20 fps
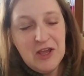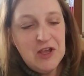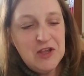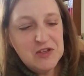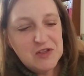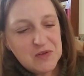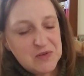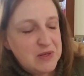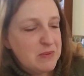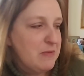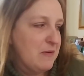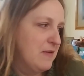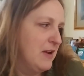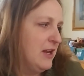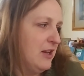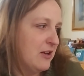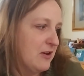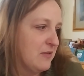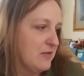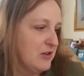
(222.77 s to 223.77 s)
So some of,
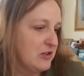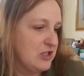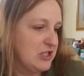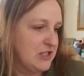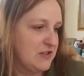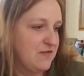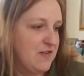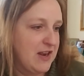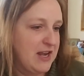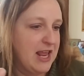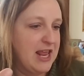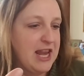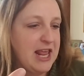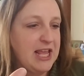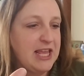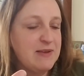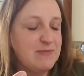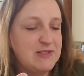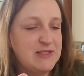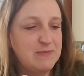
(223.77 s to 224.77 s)
you know, they're just fun and it
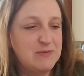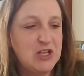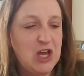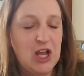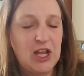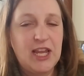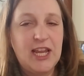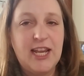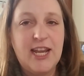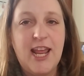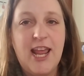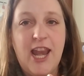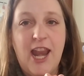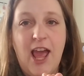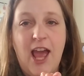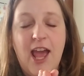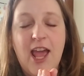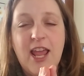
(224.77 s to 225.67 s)
gets them talking and,